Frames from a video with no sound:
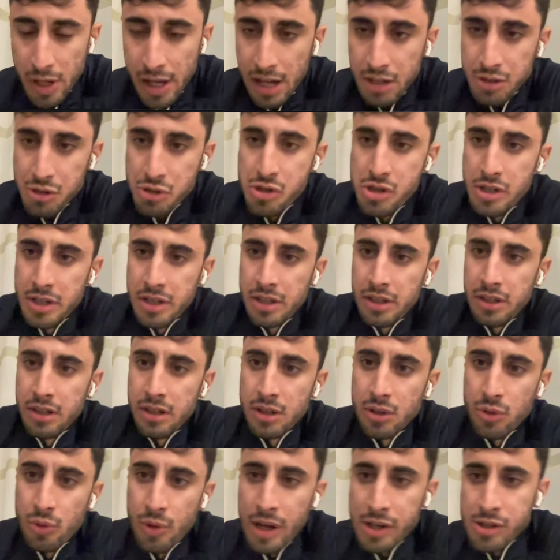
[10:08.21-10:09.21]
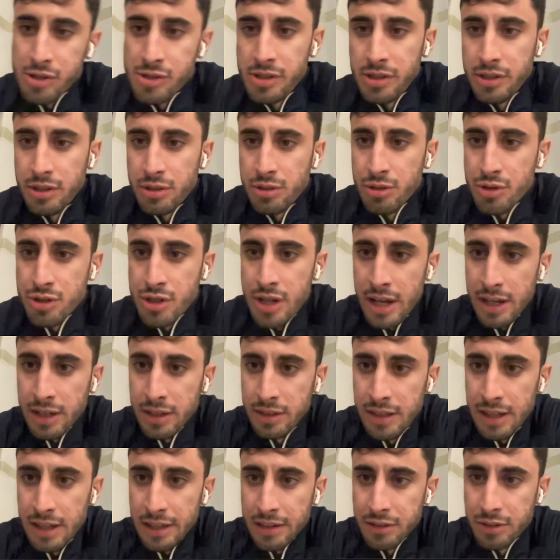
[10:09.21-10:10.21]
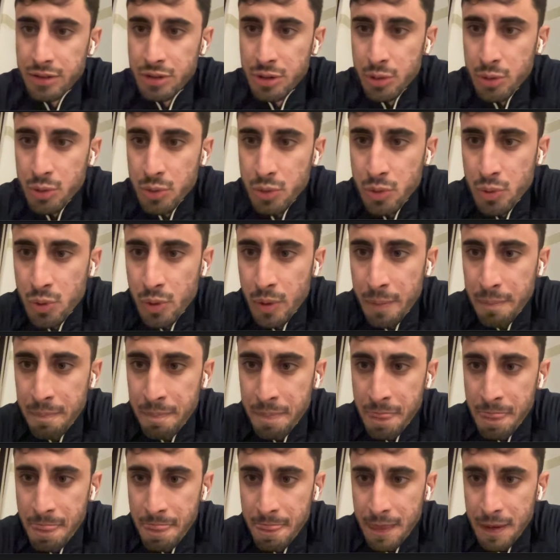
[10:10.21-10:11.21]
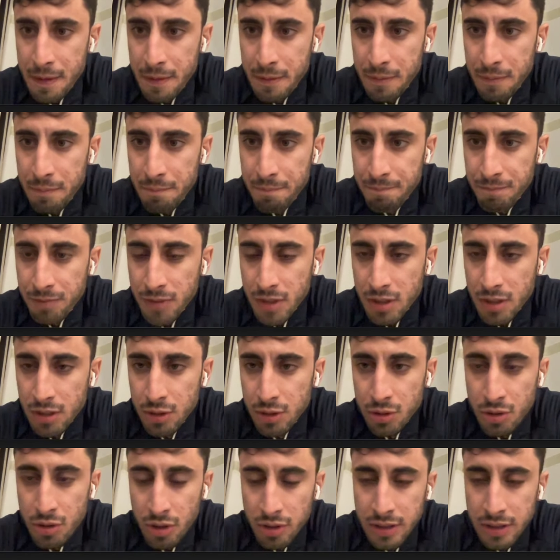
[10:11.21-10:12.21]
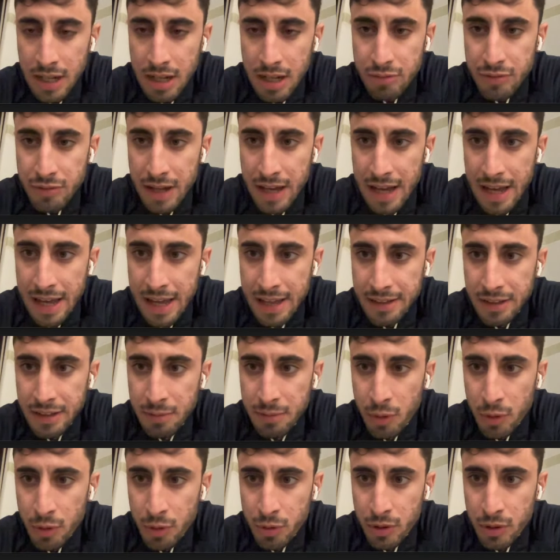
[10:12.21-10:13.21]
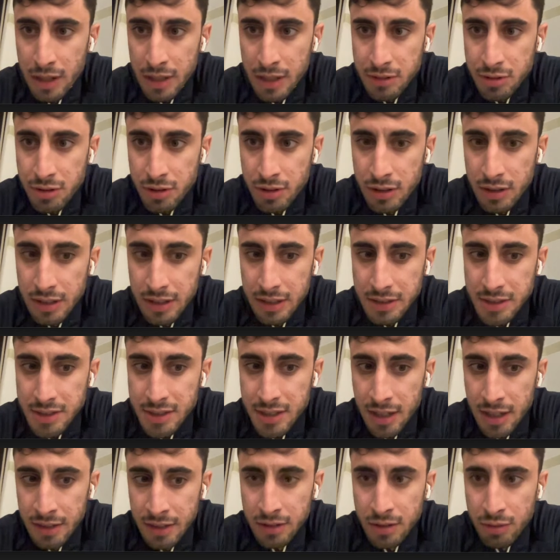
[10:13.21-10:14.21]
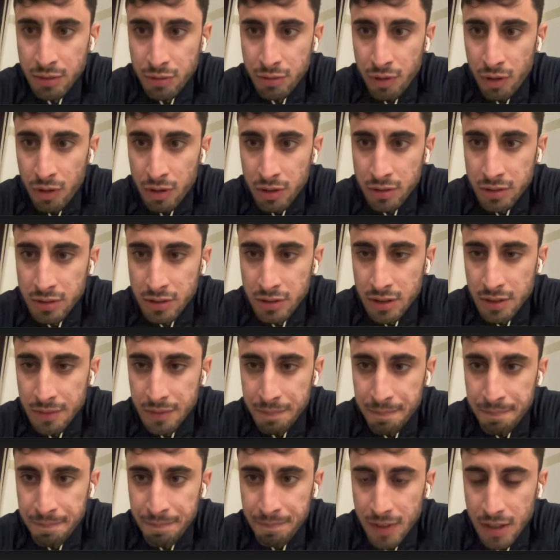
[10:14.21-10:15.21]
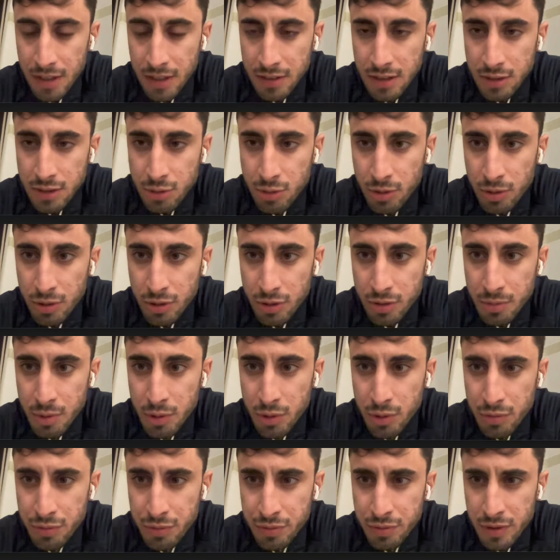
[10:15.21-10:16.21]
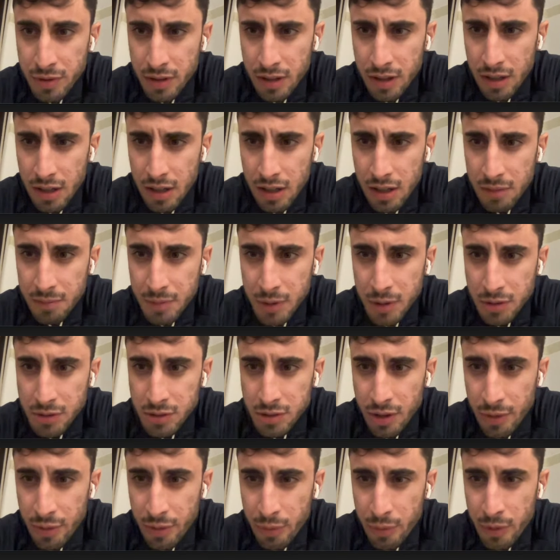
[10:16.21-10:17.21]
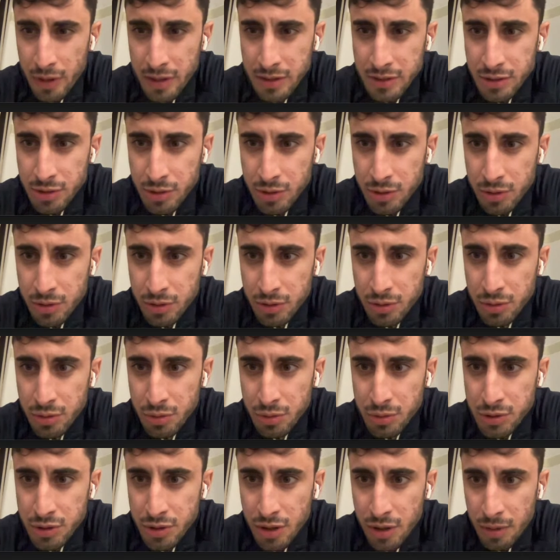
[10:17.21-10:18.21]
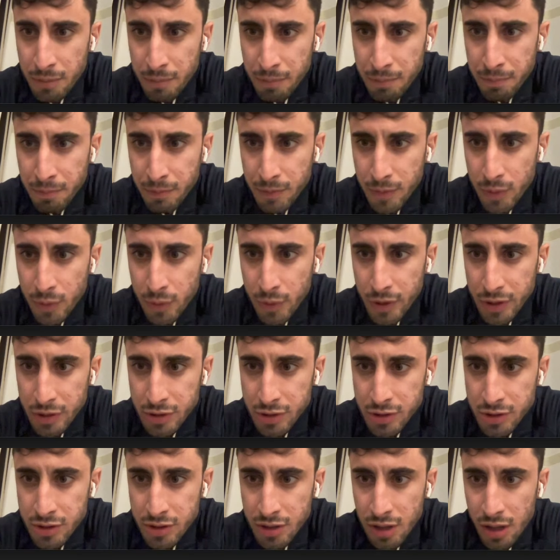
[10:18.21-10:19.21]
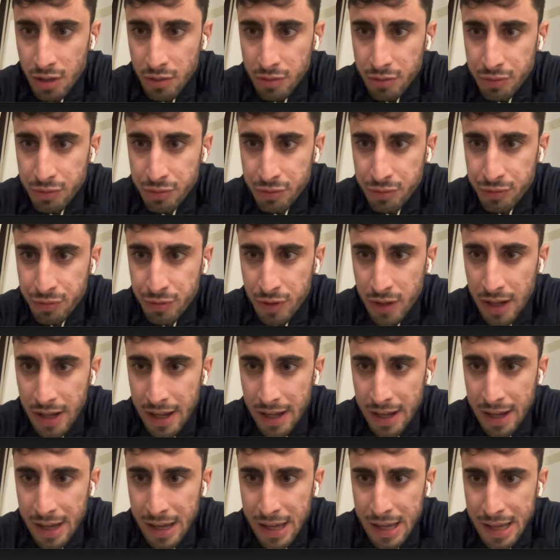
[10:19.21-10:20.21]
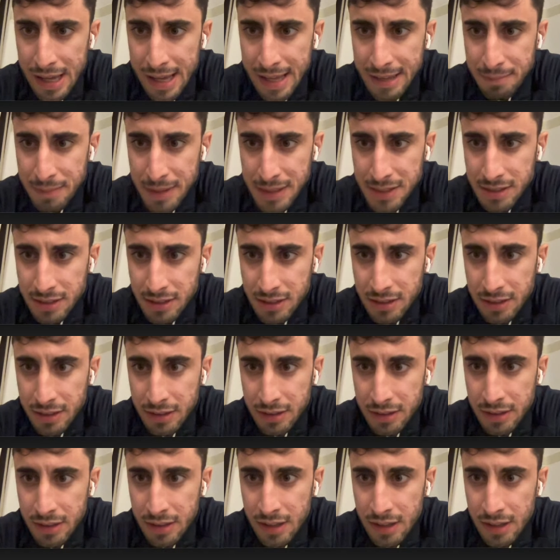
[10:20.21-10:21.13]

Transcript: actually need to check that you don't have any more collateral inside the vault that you want to remove, because otherwise you could do some weird stuff, and basically